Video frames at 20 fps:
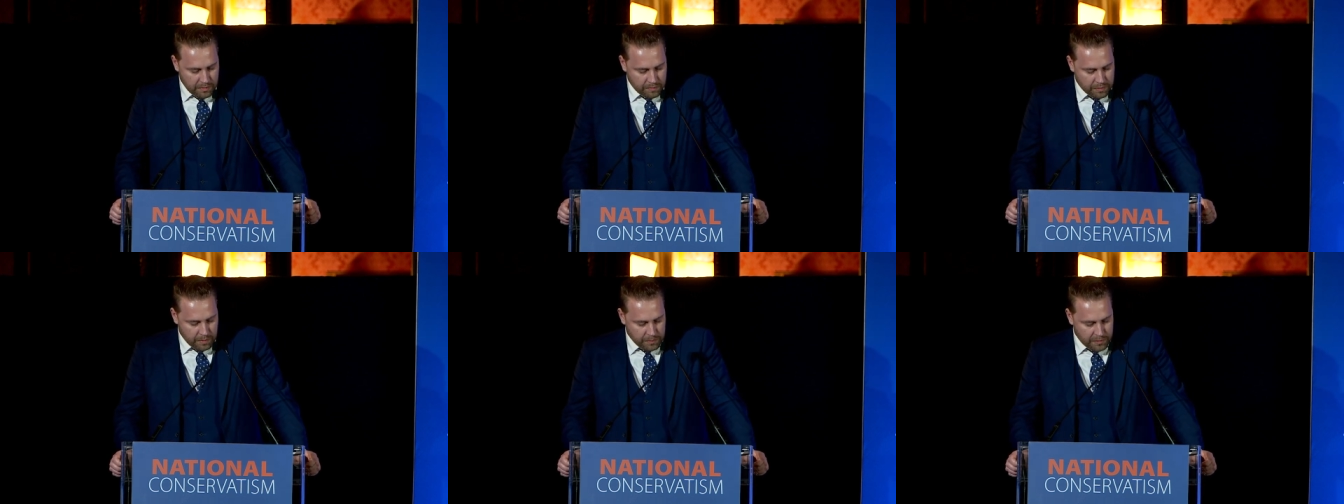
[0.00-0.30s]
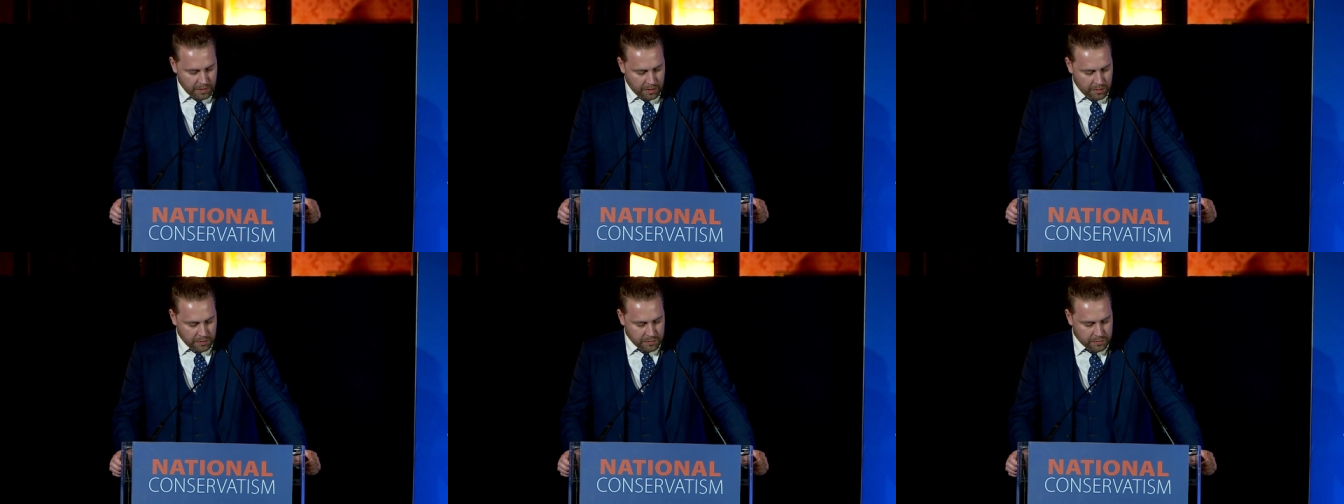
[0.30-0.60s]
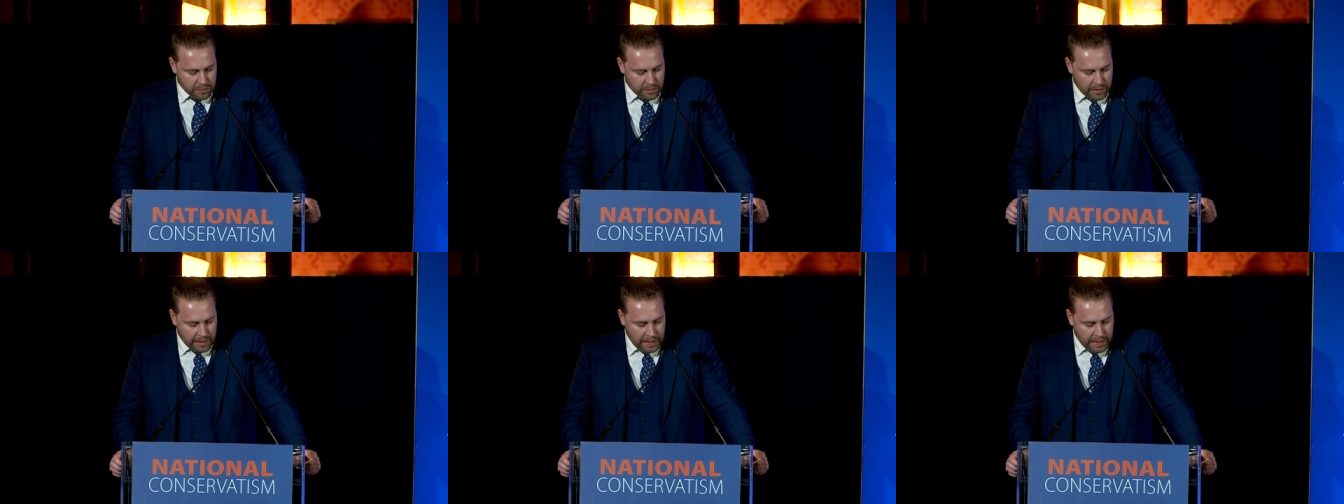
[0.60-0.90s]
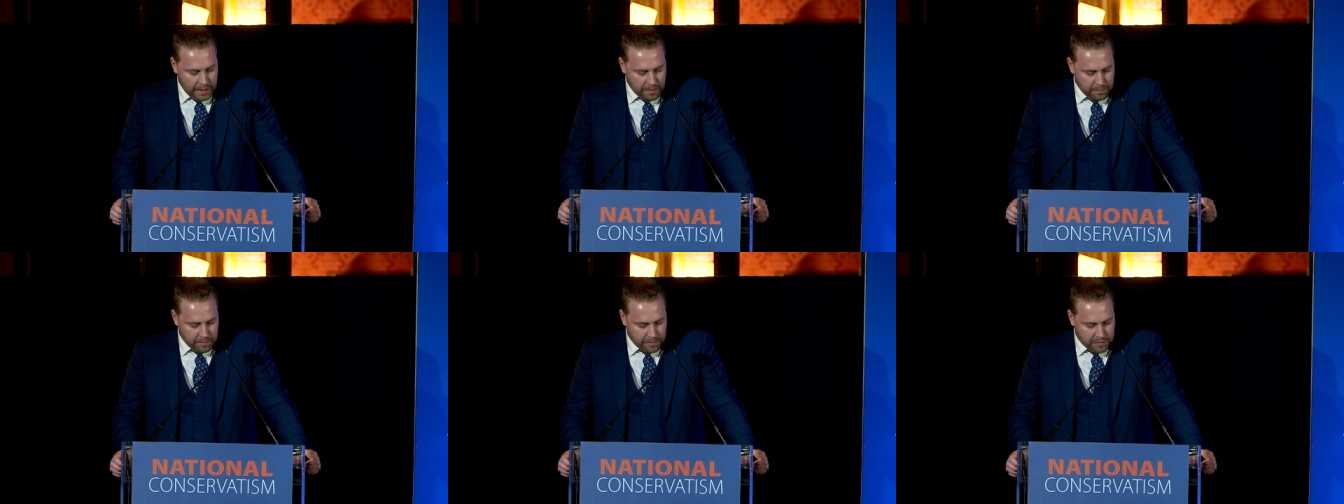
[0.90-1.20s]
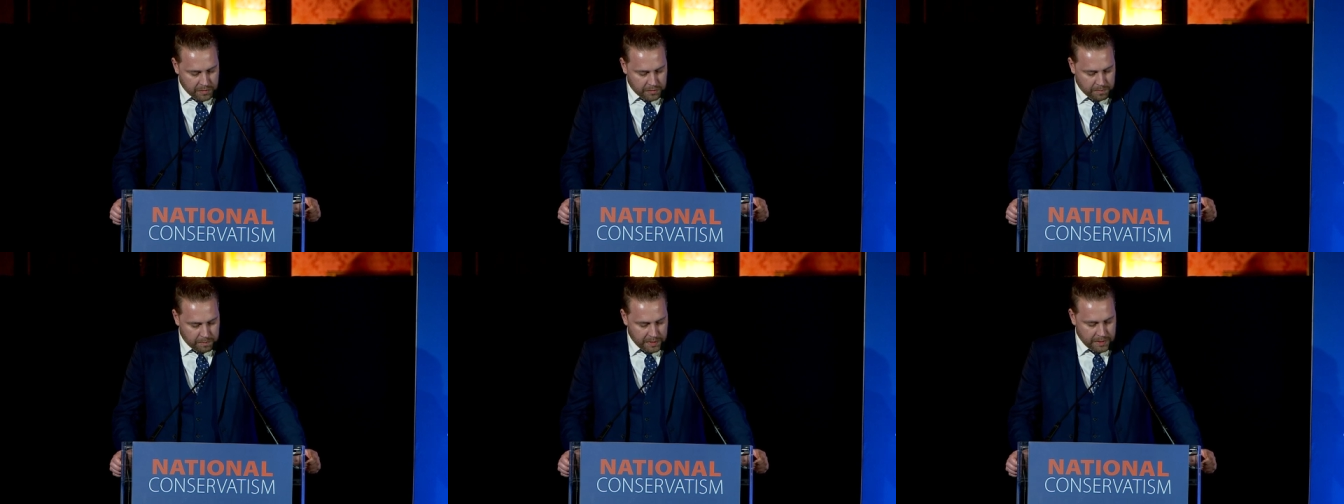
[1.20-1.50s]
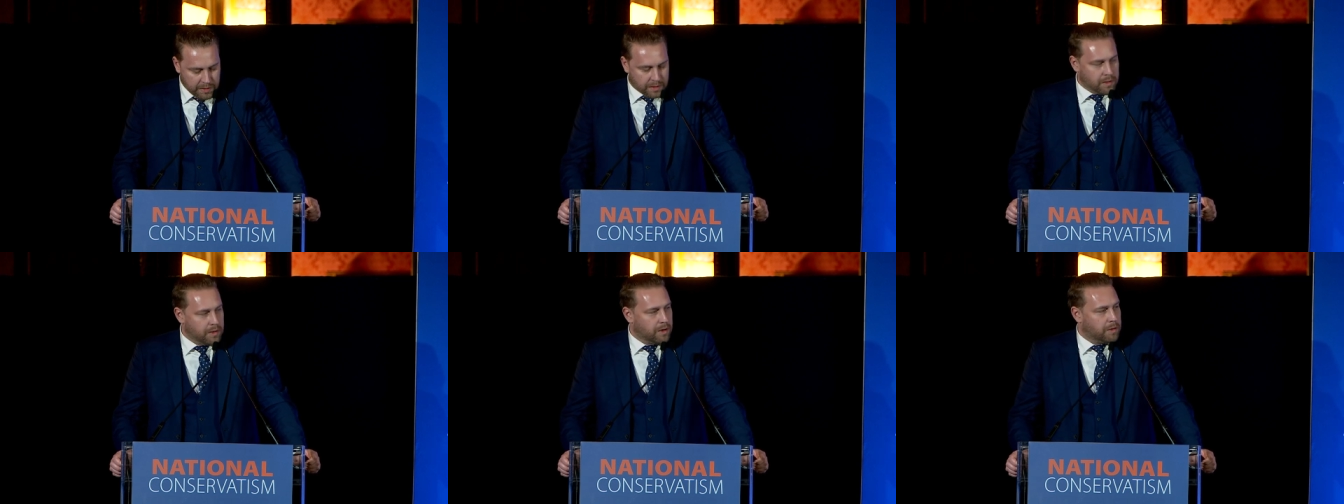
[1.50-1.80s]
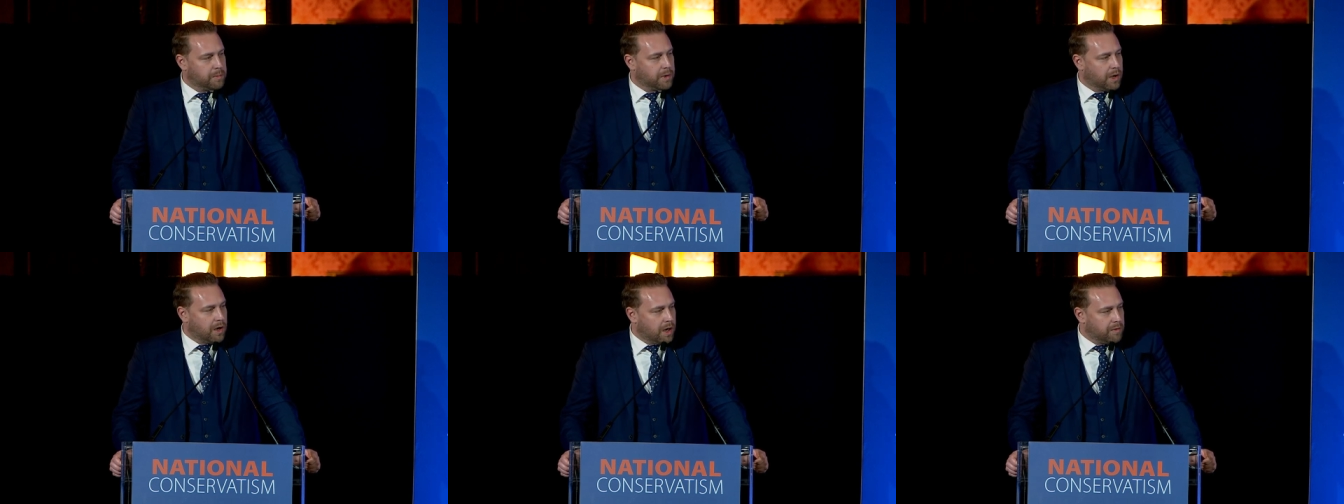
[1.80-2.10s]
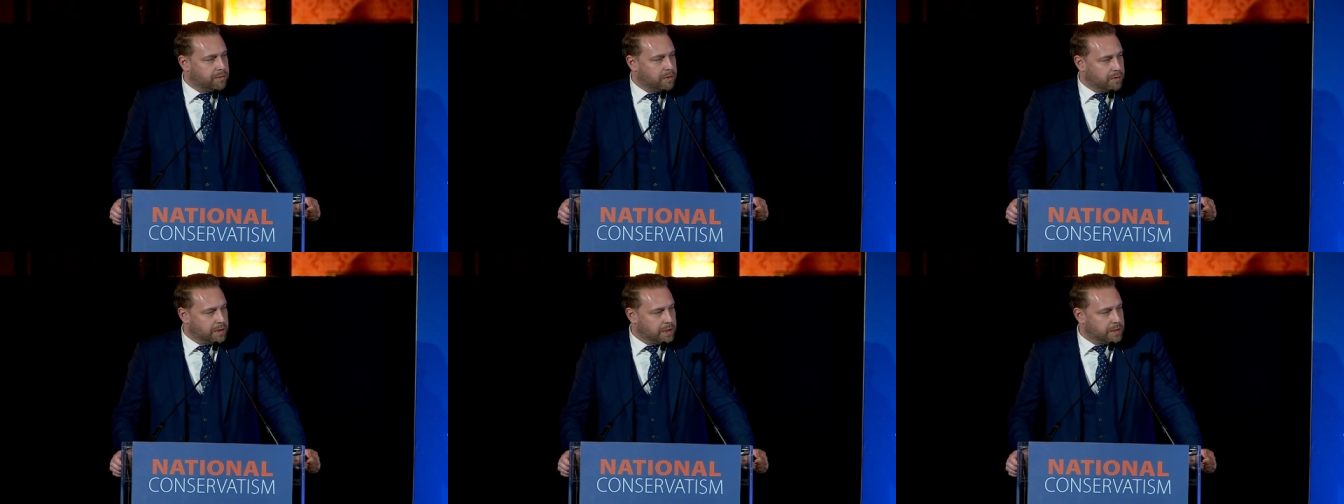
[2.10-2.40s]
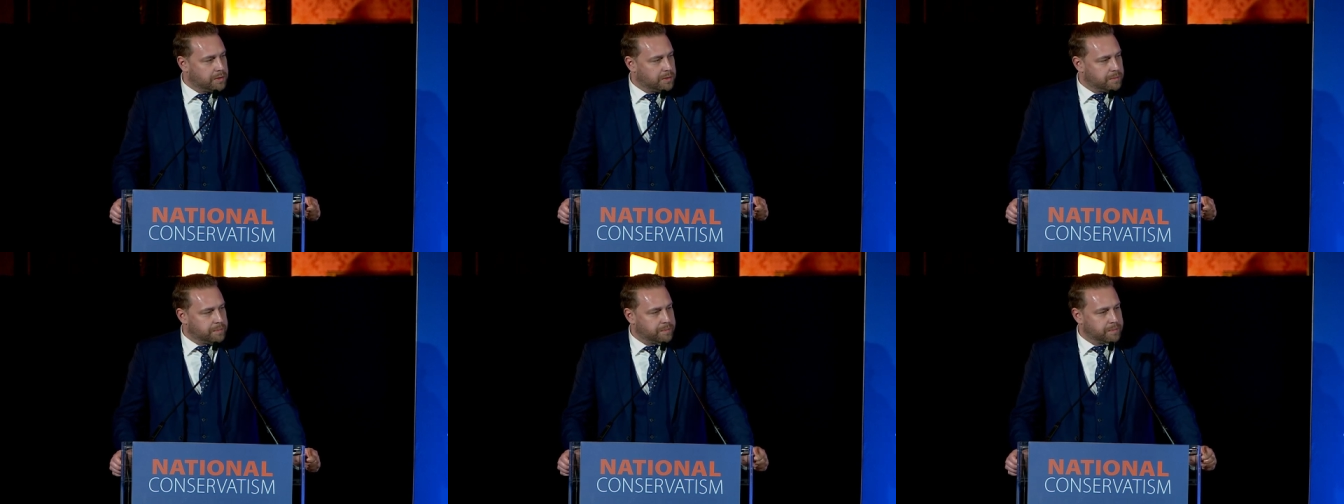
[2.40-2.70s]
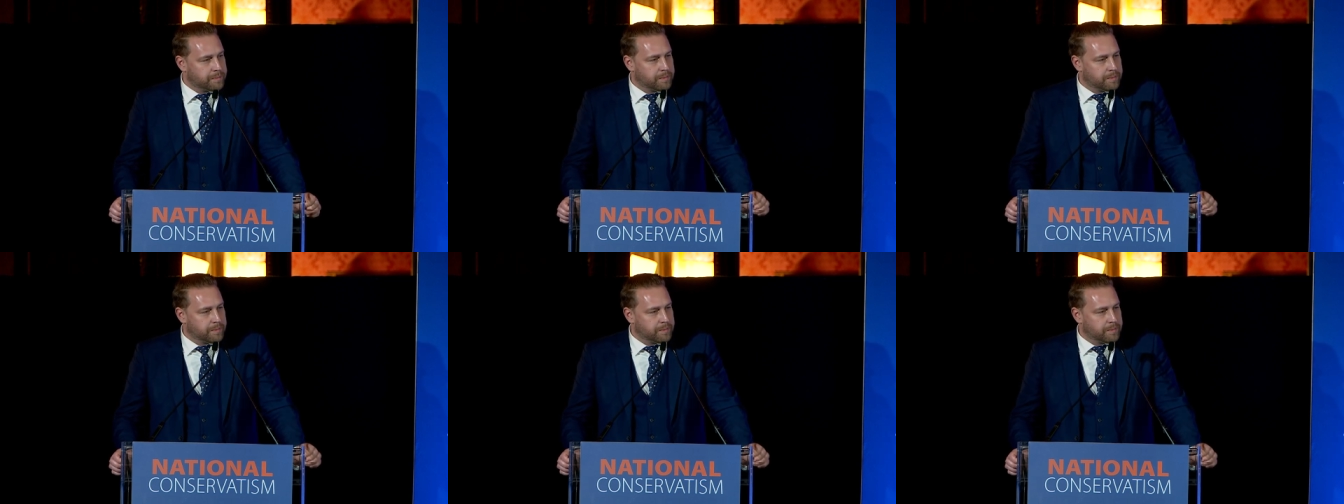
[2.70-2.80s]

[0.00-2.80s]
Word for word: from those who claim to speak on behalf of it.